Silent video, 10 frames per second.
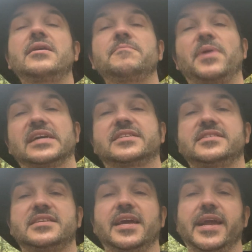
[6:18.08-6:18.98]
Back to
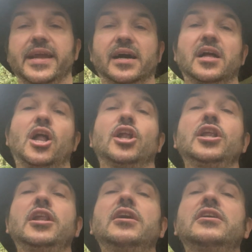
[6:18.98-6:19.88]
C.
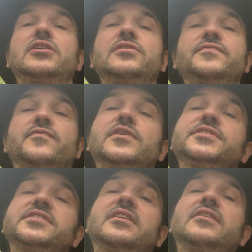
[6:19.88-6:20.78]
Love
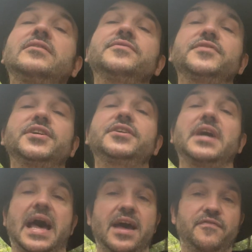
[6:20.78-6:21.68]
was on
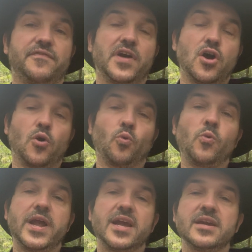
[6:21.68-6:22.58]
the F
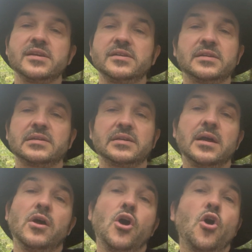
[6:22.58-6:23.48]
wing.